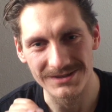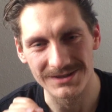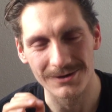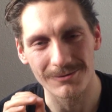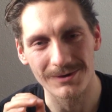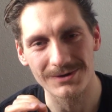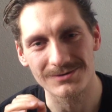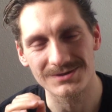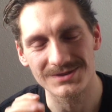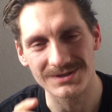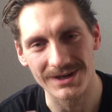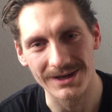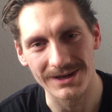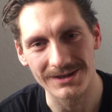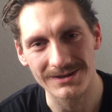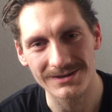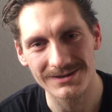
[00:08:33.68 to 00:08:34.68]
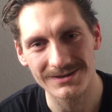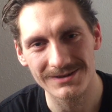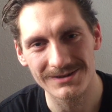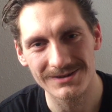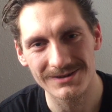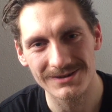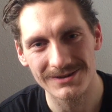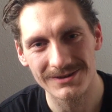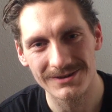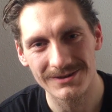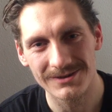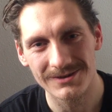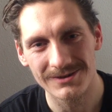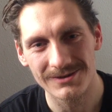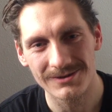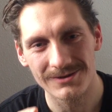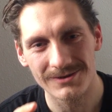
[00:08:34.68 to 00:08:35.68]
I want to say.
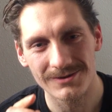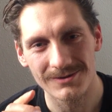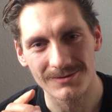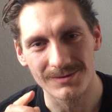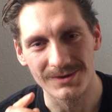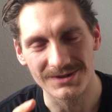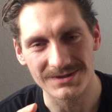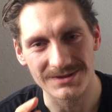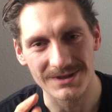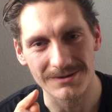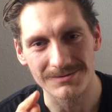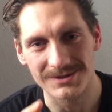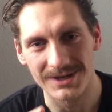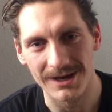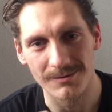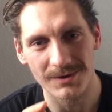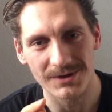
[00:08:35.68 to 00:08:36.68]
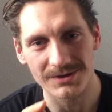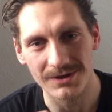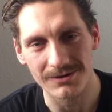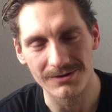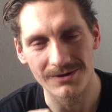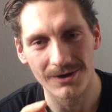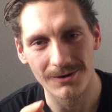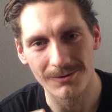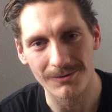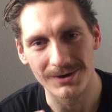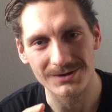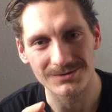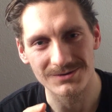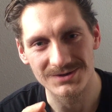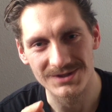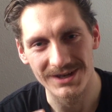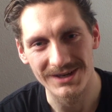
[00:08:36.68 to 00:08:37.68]
At the same time, I don't know what
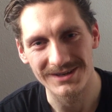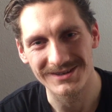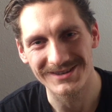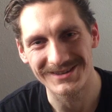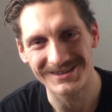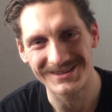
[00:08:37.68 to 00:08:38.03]
to say.